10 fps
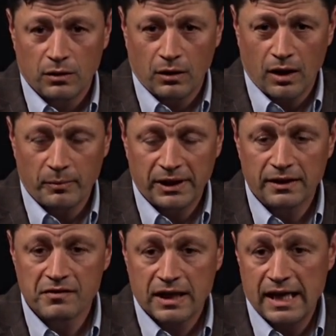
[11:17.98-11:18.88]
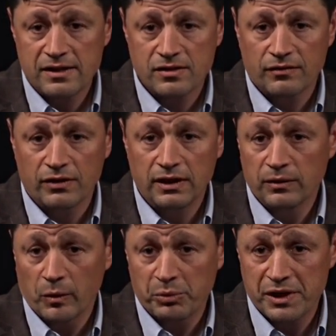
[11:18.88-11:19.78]
and in the case of a knee
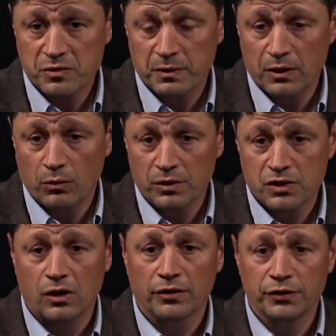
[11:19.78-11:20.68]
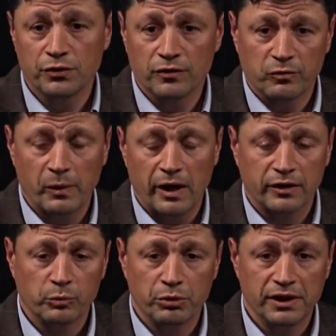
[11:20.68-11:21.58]
replacement, what's called a nerve
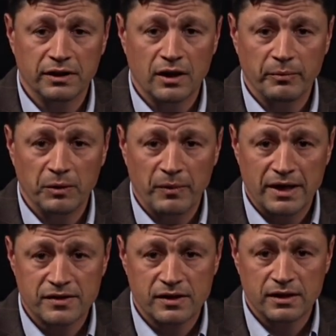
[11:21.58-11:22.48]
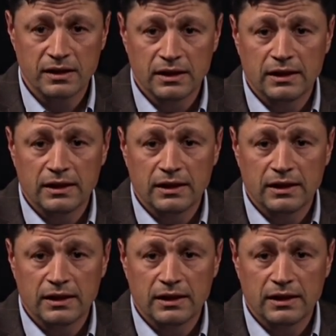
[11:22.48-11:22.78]
blocker, putting numbing medicine